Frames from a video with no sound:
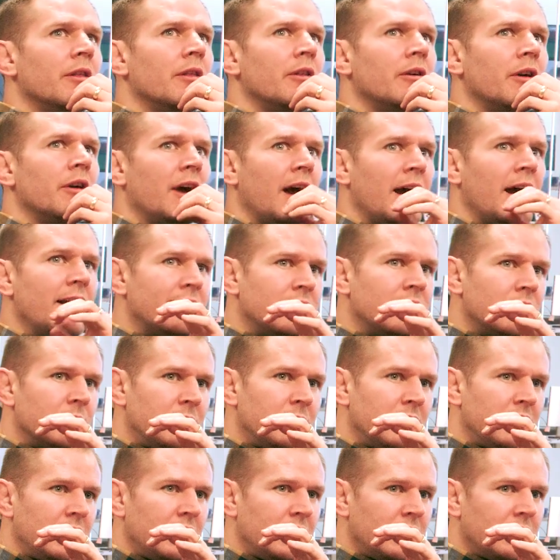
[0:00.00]
there has to
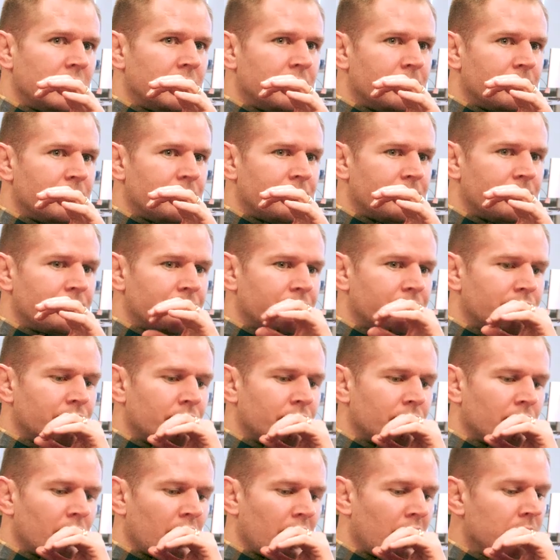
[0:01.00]
be,
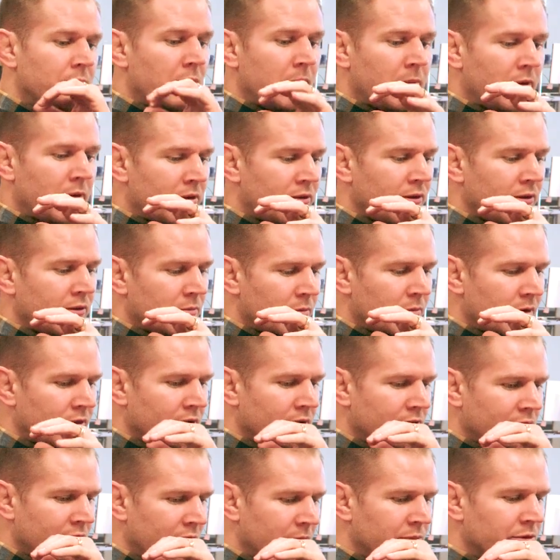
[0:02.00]
and maybe this is a
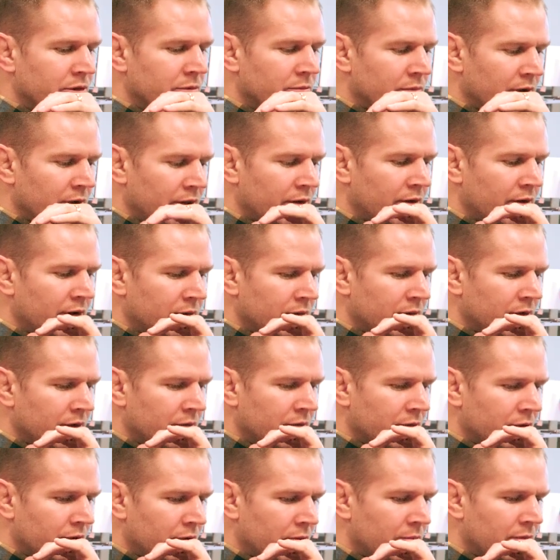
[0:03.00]
misconception, but
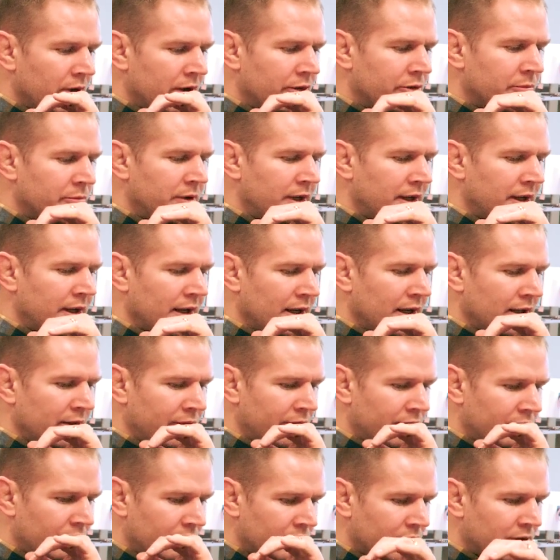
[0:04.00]
there must be
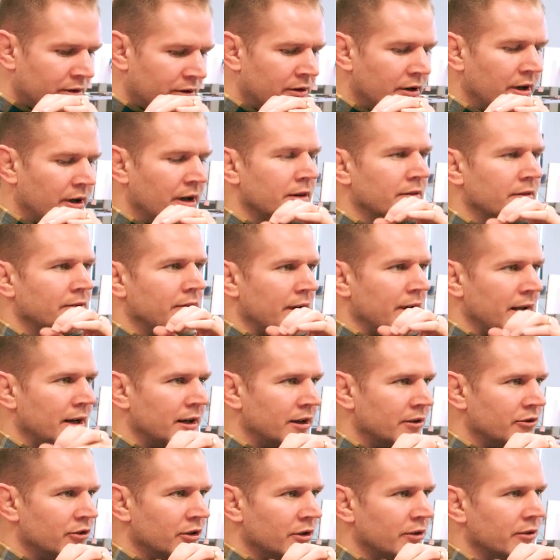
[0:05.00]
certain
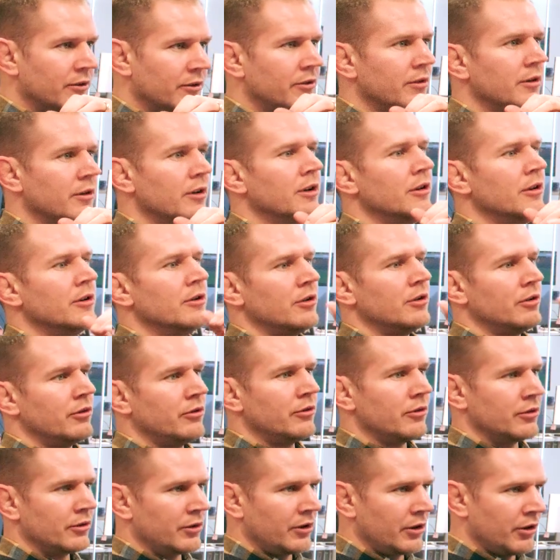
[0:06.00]
advantages to
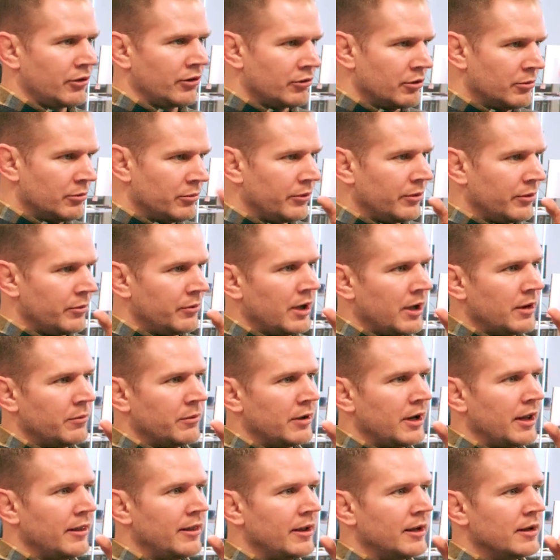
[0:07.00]
certain groups.
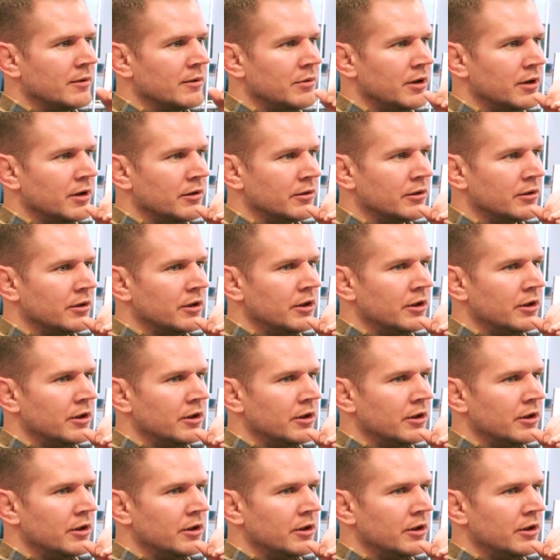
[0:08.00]
And when I think about,